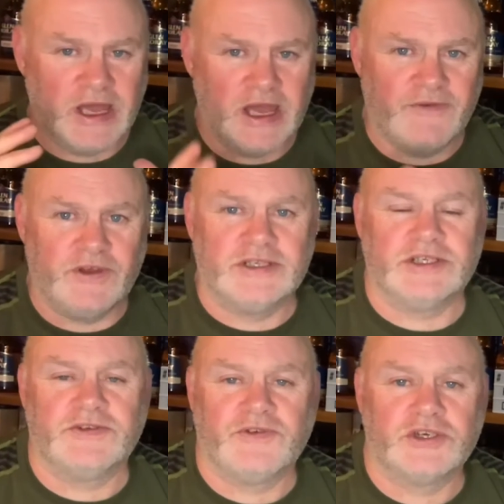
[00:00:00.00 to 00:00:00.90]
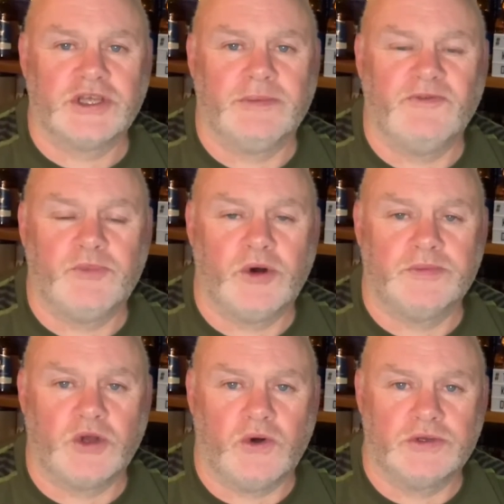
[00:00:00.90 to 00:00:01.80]
If this is the first time you've popped
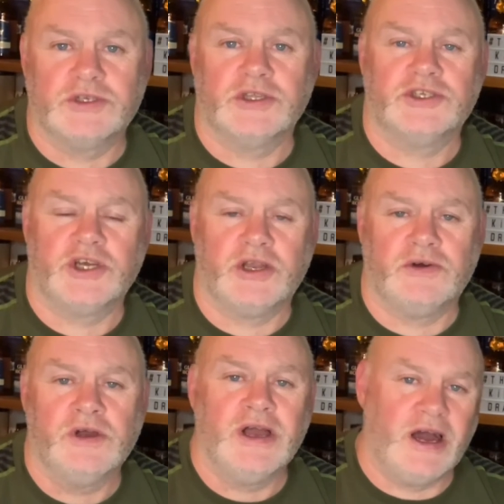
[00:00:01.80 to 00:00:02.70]
onto the channel